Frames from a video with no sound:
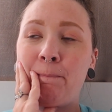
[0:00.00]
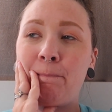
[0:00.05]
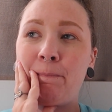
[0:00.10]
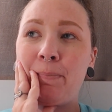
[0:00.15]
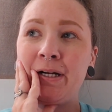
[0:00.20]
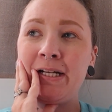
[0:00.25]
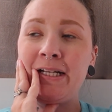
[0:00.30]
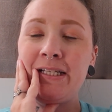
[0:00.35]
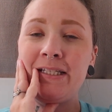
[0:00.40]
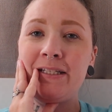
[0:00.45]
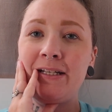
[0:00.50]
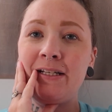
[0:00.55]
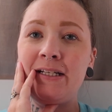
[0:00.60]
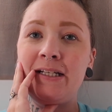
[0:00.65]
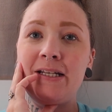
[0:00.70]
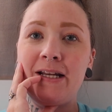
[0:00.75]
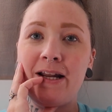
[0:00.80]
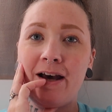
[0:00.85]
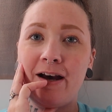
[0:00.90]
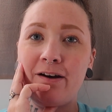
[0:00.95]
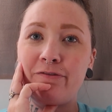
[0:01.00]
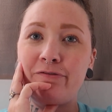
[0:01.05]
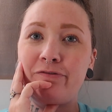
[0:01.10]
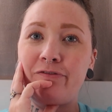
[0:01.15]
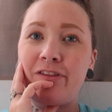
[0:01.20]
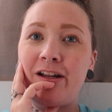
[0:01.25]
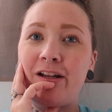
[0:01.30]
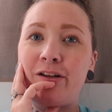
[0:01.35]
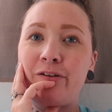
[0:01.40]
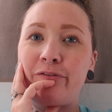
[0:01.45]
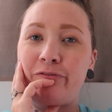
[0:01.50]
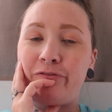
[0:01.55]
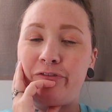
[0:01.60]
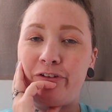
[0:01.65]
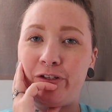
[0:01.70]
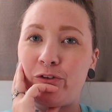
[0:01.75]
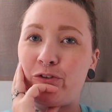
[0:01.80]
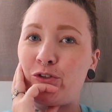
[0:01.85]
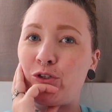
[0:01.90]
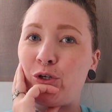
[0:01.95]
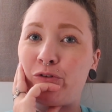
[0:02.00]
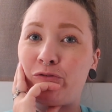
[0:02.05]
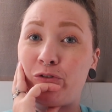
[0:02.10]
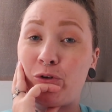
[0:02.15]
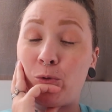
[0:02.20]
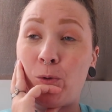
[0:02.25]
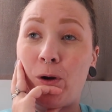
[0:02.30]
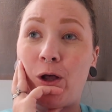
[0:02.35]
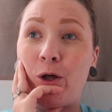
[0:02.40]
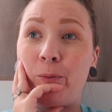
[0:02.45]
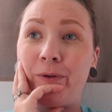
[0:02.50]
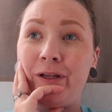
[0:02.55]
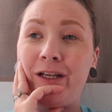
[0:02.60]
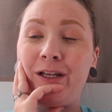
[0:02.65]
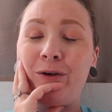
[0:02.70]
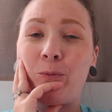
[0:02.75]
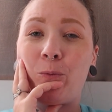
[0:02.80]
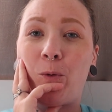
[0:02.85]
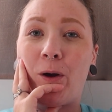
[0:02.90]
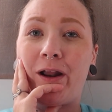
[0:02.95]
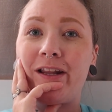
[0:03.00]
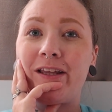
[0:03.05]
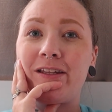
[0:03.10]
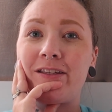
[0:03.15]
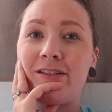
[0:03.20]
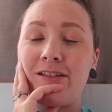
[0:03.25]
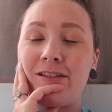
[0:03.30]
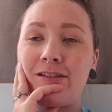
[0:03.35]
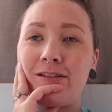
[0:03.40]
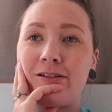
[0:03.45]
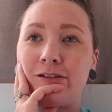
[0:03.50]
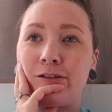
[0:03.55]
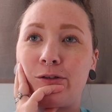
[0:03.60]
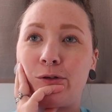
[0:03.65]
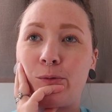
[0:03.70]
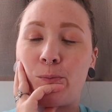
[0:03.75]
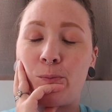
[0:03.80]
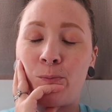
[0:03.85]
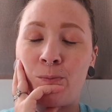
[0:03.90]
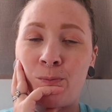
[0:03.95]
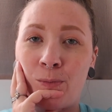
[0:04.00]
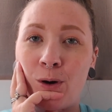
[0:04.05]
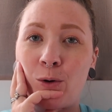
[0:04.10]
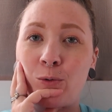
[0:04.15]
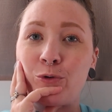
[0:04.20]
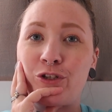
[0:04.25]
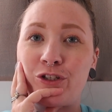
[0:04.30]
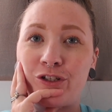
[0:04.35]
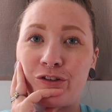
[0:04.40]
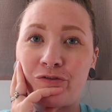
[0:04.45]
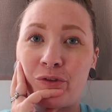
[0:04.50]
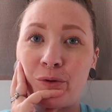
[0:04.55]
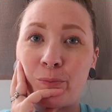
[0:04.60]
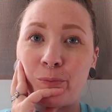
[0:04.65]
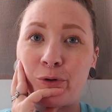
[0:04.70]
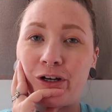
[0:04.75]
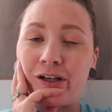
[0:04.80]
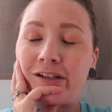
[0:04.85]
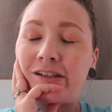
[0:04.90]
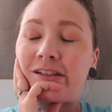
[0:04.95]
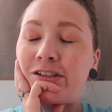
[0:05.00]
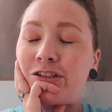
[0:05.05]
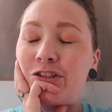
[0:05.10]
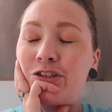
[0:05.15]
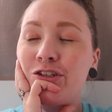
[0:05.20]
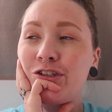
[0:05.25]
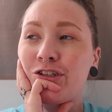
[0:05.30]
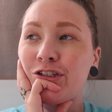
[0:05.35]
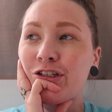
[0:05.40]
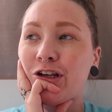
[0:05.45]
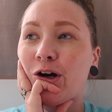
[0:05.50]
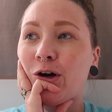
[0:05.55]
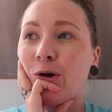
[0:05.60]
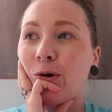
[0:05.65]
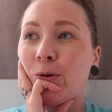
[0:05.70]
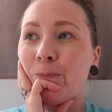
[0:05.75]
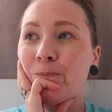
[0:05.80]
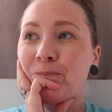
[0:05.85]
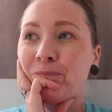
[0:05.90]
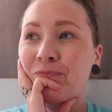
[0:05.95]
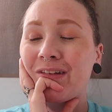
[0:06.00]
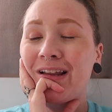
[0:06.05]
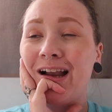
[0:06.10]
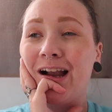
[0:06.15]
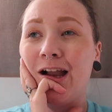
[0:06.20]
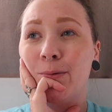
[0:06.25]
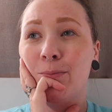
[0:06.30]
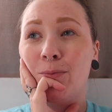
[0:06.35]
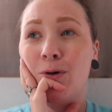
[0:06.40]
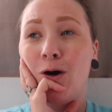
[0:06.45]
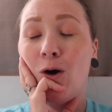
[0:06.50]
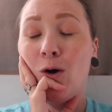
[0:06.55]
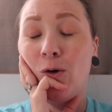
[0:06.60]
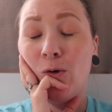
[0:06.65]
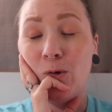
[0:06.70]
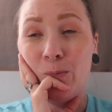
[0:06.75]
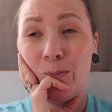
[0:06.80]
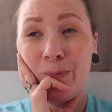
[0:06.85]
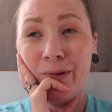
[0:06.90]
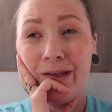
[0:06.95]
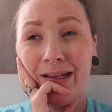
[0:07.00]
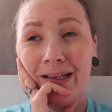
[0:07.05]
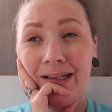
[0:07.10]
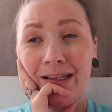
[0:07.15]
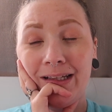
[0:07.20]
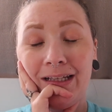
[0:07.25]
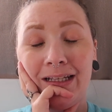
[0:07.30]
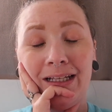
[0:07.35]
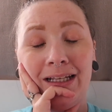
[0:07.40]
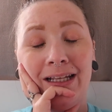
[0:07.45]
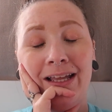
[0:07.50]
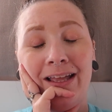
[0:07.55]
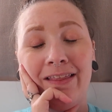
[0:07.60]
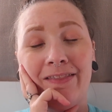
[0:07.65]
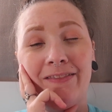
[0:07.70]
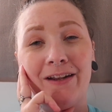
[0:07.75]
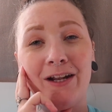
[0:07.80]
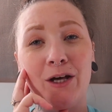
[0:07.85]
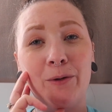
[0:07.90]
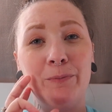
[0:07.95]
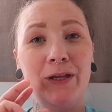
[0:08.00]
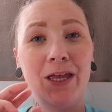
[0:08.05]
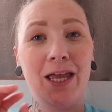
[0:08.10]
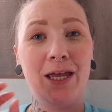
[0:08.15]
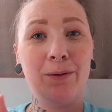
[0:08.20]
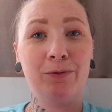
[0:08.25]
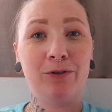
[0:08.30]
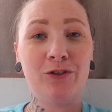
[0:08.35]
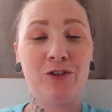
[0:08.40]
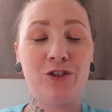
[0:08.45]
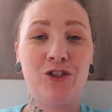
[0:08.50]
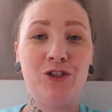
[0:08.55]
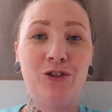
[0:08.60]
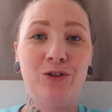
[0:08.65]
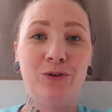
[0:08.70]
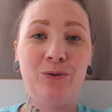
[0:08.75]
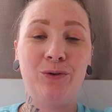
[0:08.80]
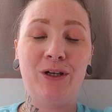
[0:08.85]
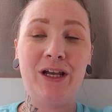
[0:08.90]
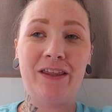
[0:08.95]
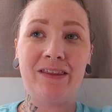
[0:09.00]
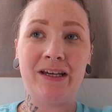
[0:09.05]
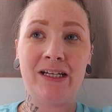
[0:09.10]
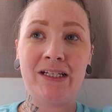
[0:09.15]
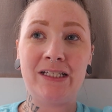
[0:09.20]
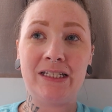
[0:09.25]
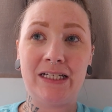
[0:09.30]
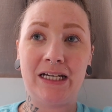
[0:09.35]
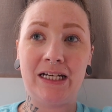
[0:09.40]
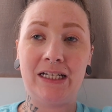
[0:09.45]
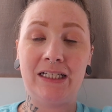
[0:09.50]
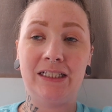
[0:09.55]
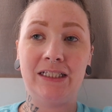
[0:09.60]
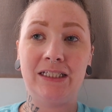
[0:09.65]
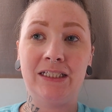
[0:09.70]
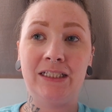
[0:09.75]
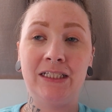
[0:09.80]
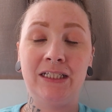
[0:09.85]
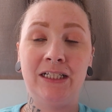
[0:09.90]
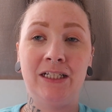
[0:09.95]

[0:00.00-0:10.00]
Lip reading: but it's enough that it feels overwhelming when it's most of the book. So I'm hoping that I'll be able to get that done